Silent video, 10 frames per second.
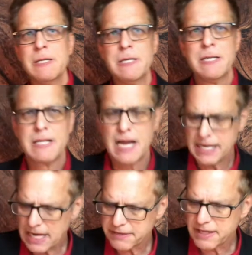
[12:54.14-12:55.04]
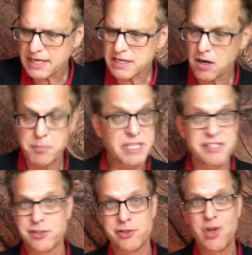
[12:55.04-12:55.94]
And I got in that car because
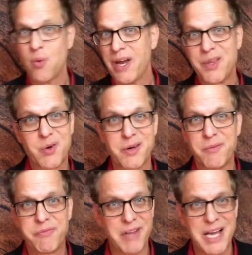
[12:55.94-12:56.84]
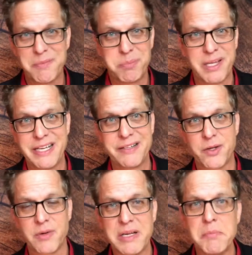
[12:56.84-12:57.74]
there's no way they were going to fly a plane to
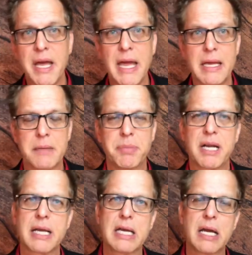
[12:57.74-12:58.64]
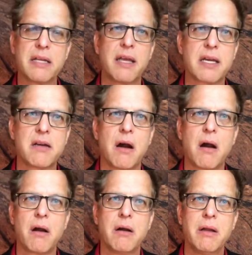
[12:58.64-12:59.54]
Green Bay. But I got in that
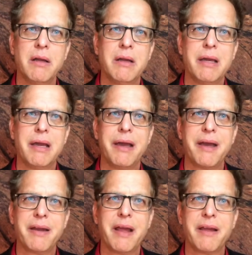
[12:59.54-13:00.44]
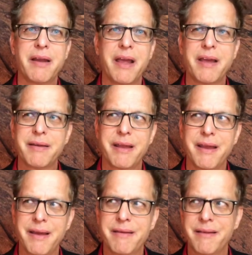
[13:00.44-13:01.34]
car, and
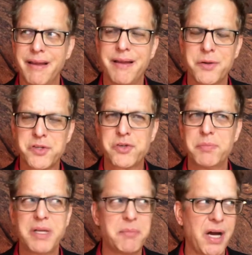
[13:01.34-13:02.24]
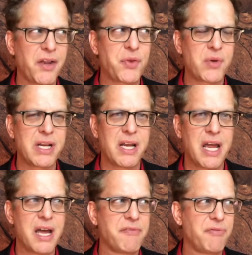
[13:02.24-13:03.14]
it should be about a 3.5,
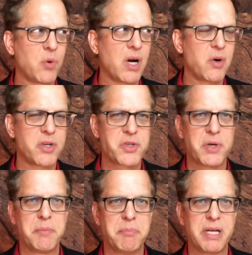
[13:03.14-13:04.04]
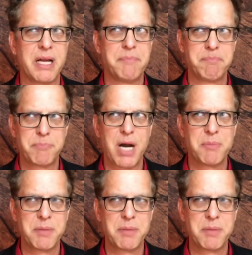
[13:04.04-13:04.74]
4-hour trip, but I probably